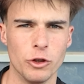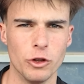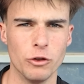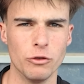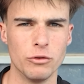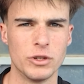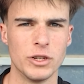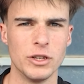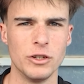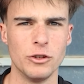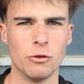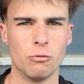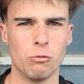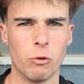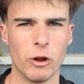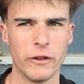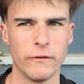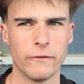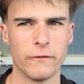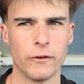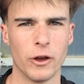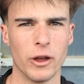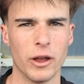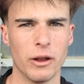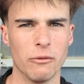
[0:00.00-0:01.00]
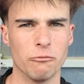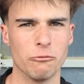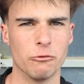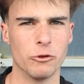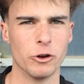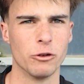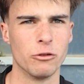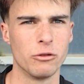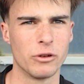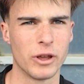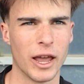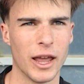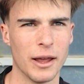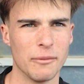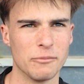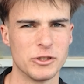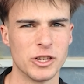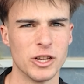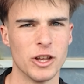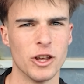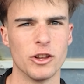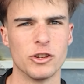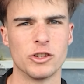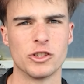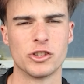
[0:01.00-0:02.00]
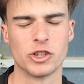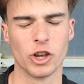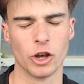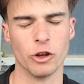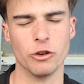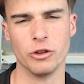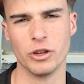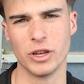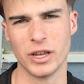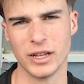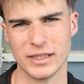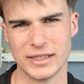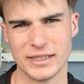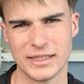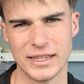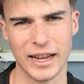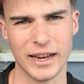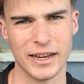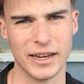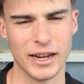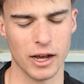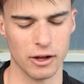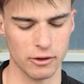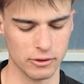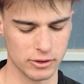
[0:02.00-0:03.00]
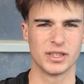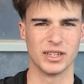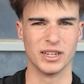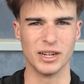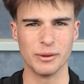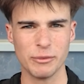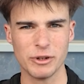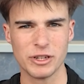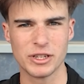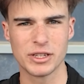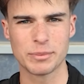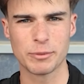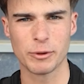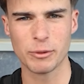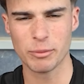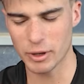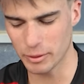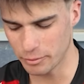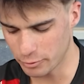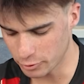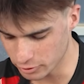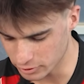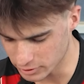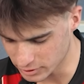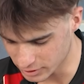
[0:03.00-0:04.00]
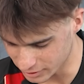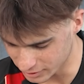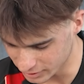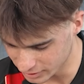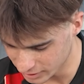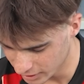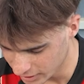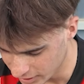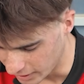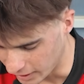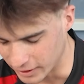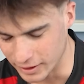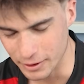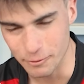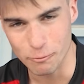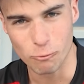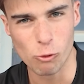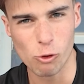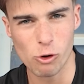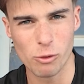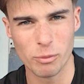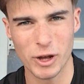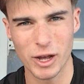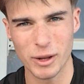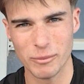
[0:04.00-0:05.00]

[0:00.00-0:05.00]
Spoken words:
using your weak foot in real games so you can stand out. So let me just put my boots on and then warm